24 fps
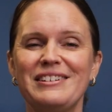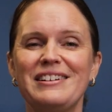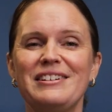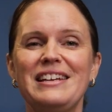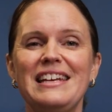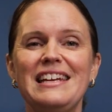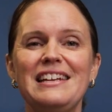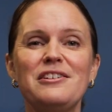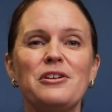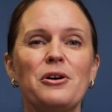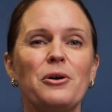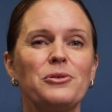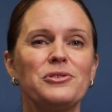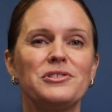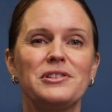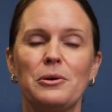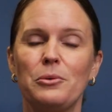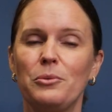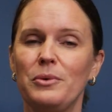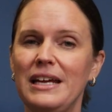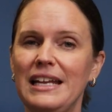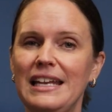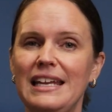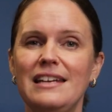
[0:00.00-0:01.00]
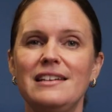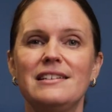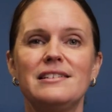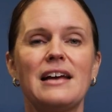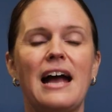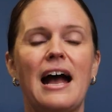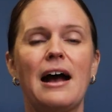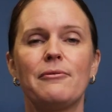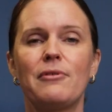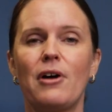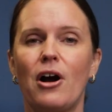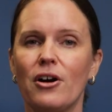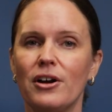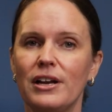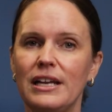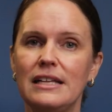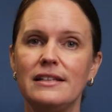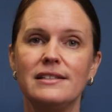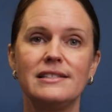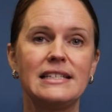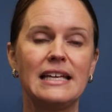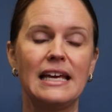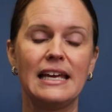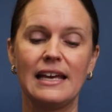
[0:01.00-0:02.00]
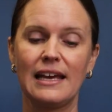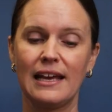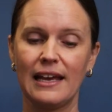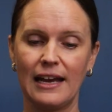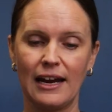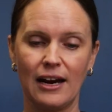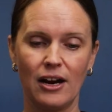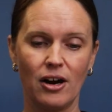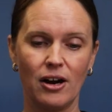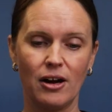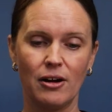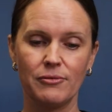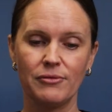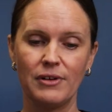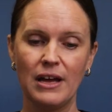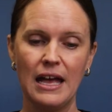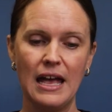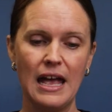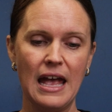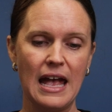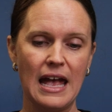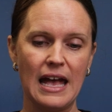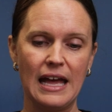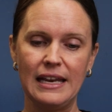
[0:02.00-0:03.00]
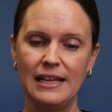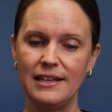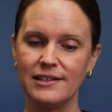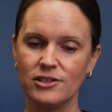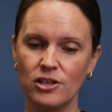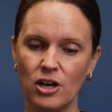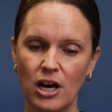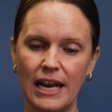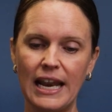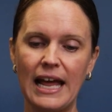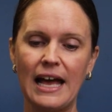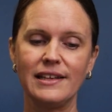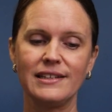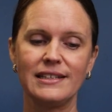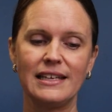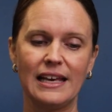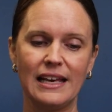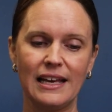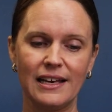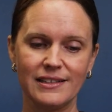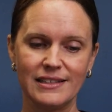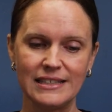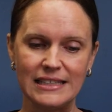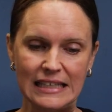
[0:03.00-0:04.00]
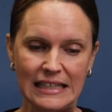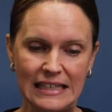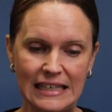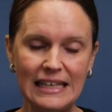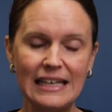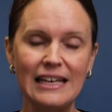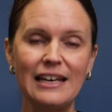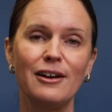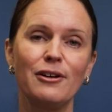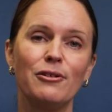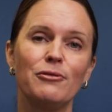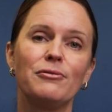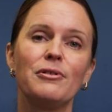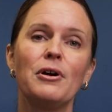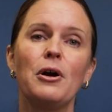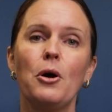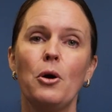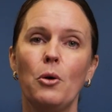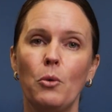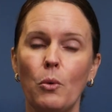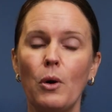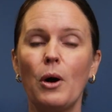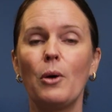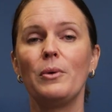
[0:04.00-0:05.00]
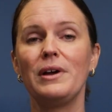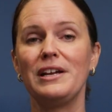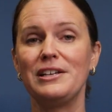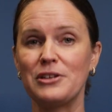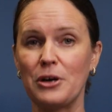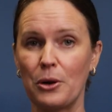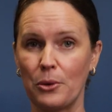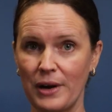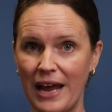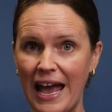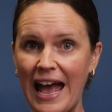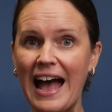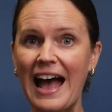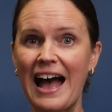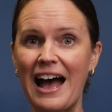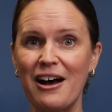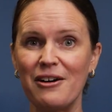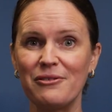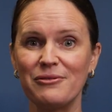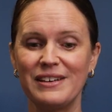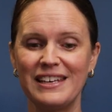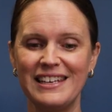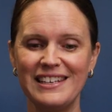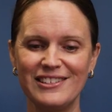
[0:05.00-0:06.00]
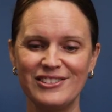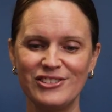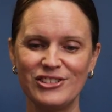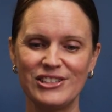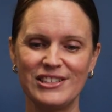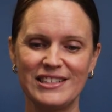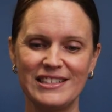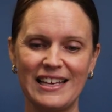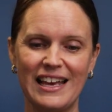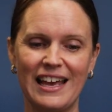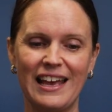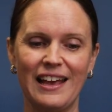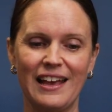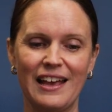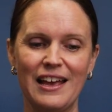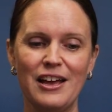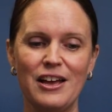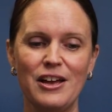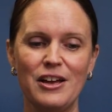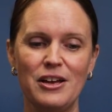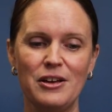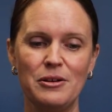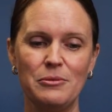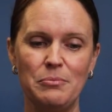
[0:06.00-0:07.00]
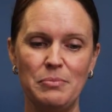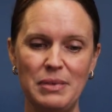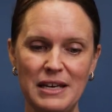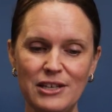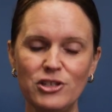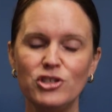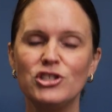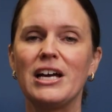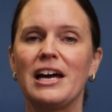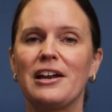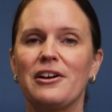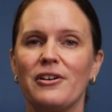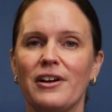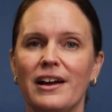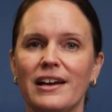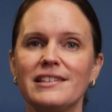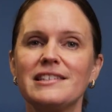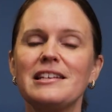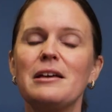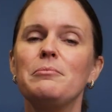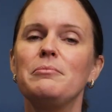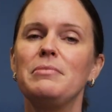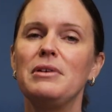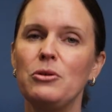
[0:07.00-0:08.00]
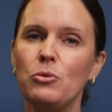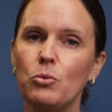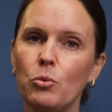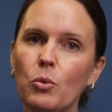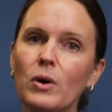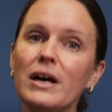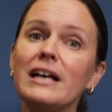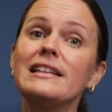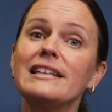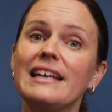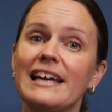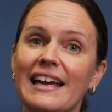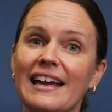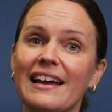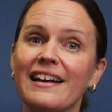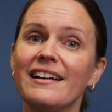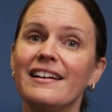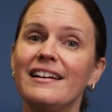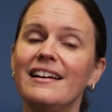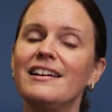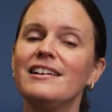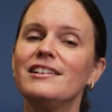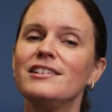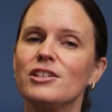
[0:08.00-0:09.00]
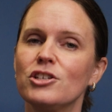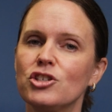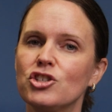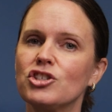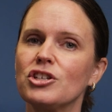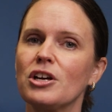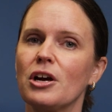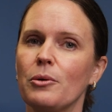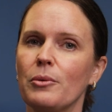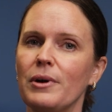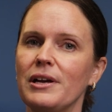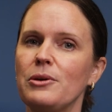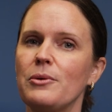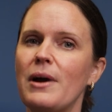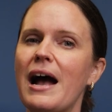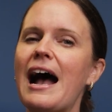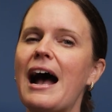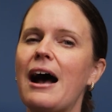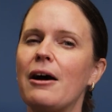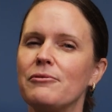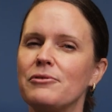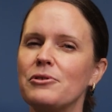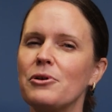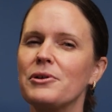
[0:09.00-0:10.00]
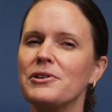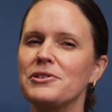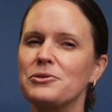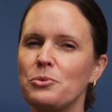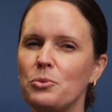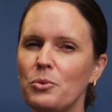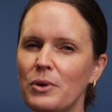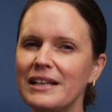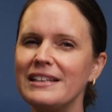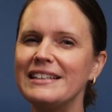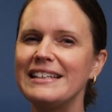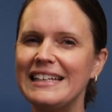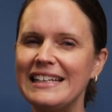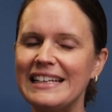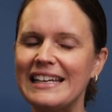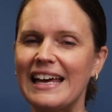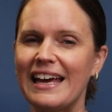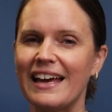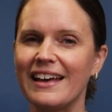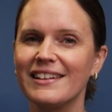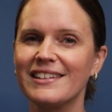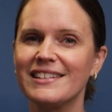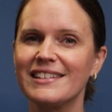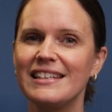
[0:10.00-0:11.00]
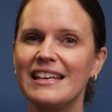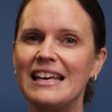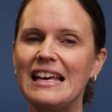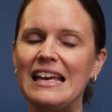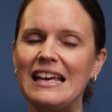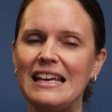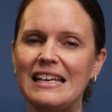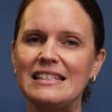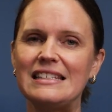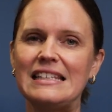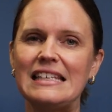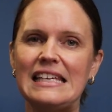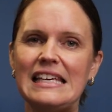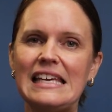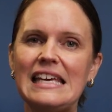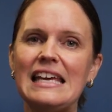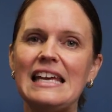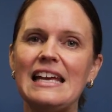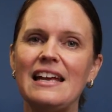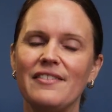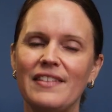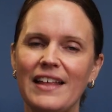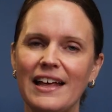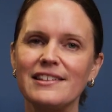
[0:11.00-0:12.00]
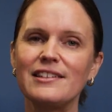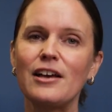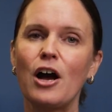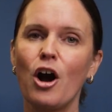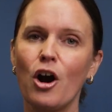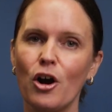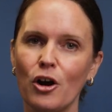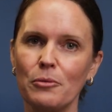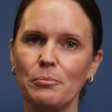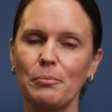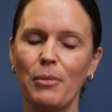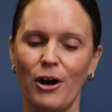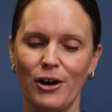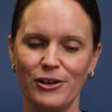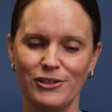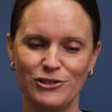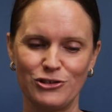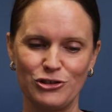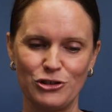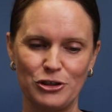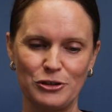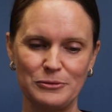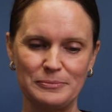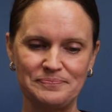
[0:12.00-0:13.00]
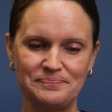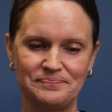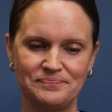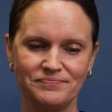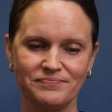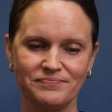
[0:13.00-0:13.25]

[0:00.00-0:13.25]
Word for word: He knows that we need to have our needs taken care of, and He's not asking us to give what we don't have. He's just saying, be generous and be willing to share what you have. Notice willingness is the key, and that's a heart posture.